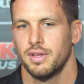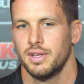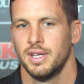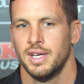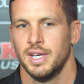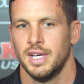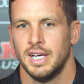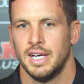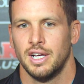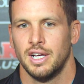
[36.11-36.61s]
And
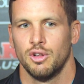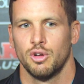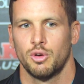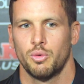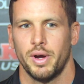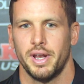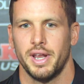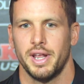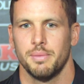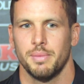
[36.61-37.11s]

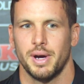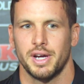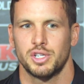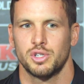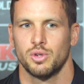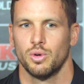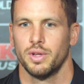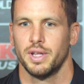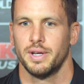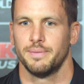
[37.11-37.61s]
look, we need to make
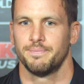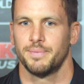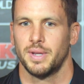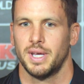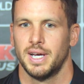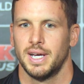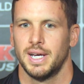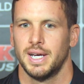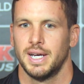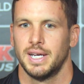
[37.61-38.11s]
sure
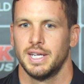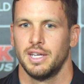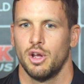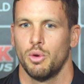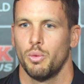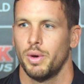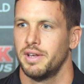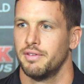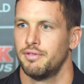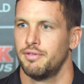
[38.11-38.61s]
that
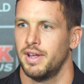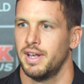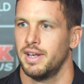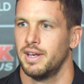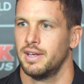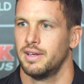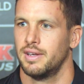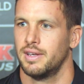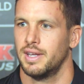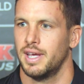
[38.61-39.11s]
we
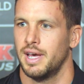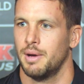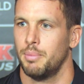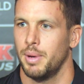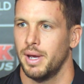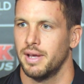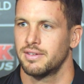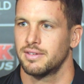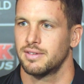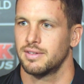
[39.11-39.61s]
defend our
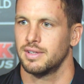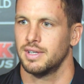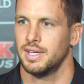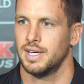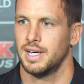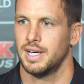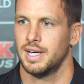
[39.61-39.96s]
best